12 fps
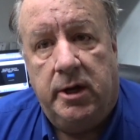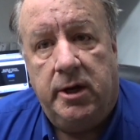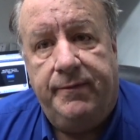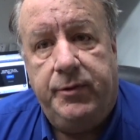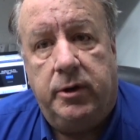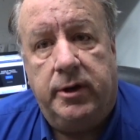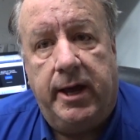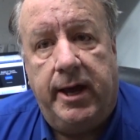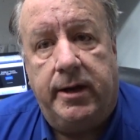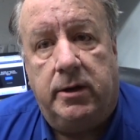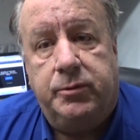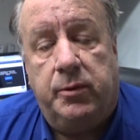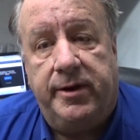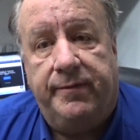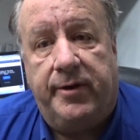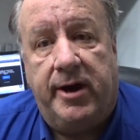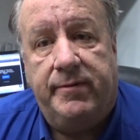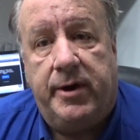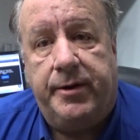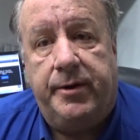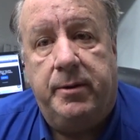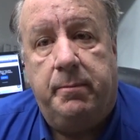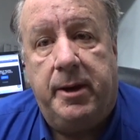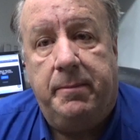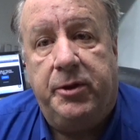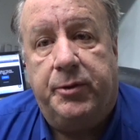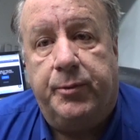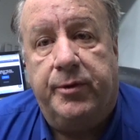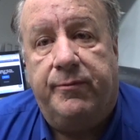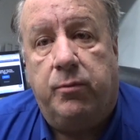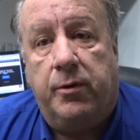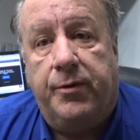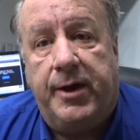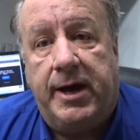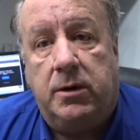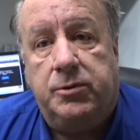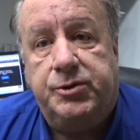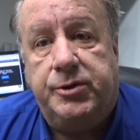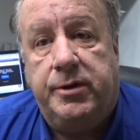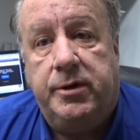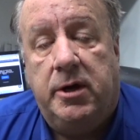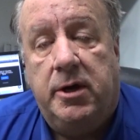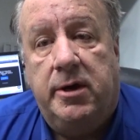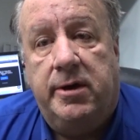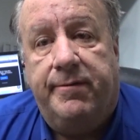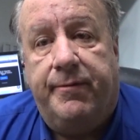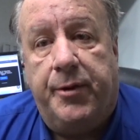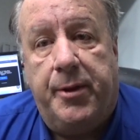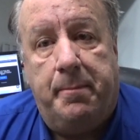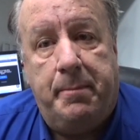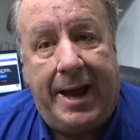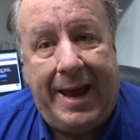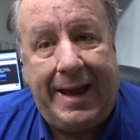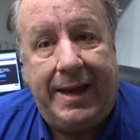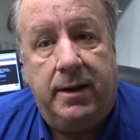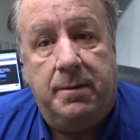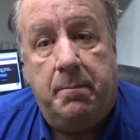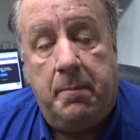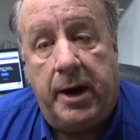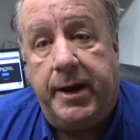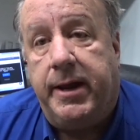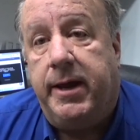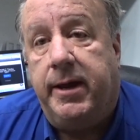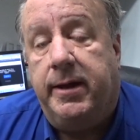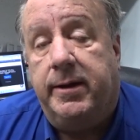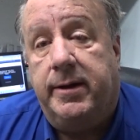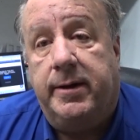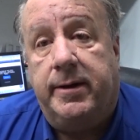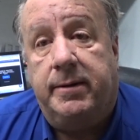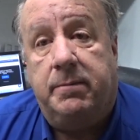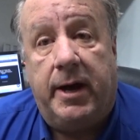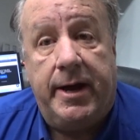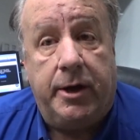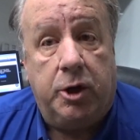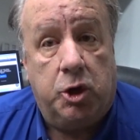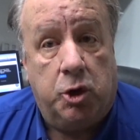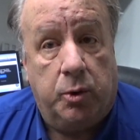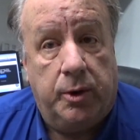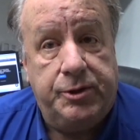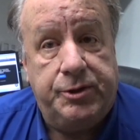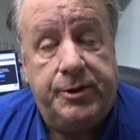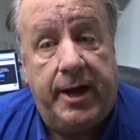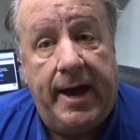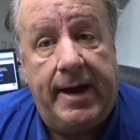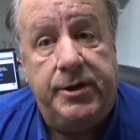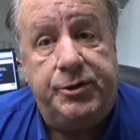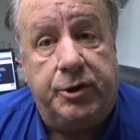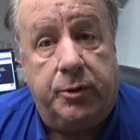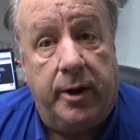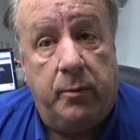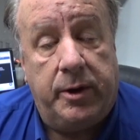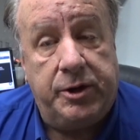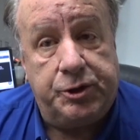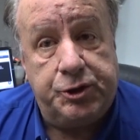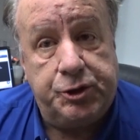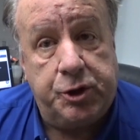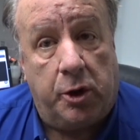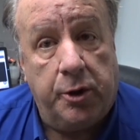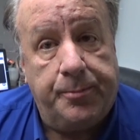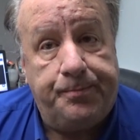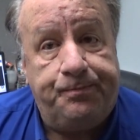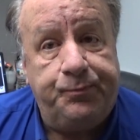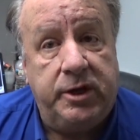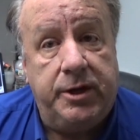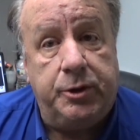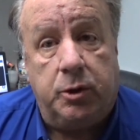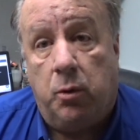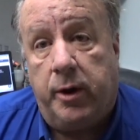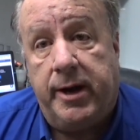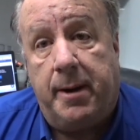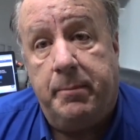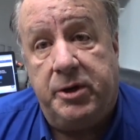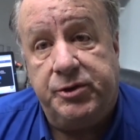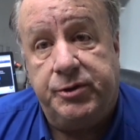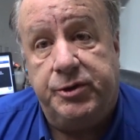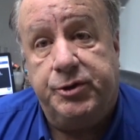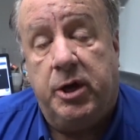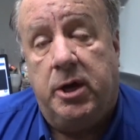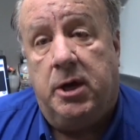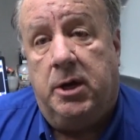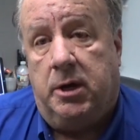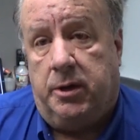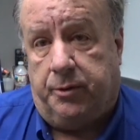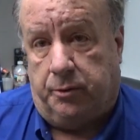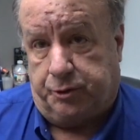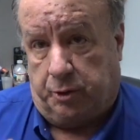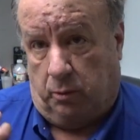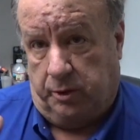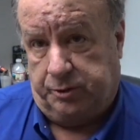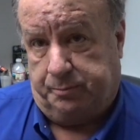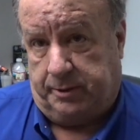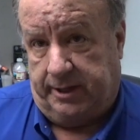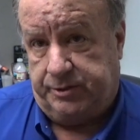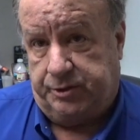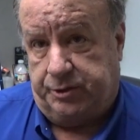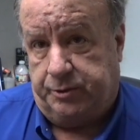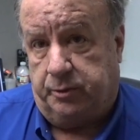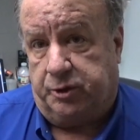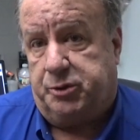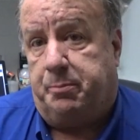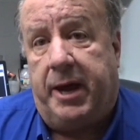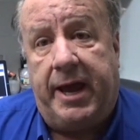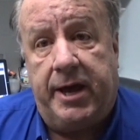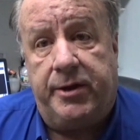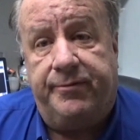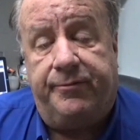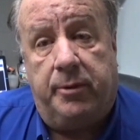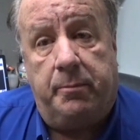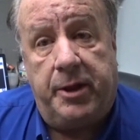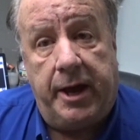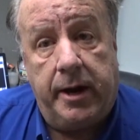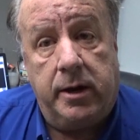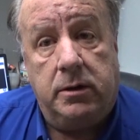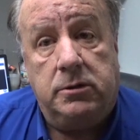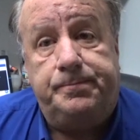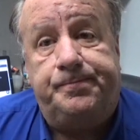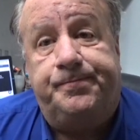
If you can handle $2,500 and maybe $3,000 or $4,000 for the bank money, I encourage that. It's a great way to start in the coin-op business. There's always places to expand from there.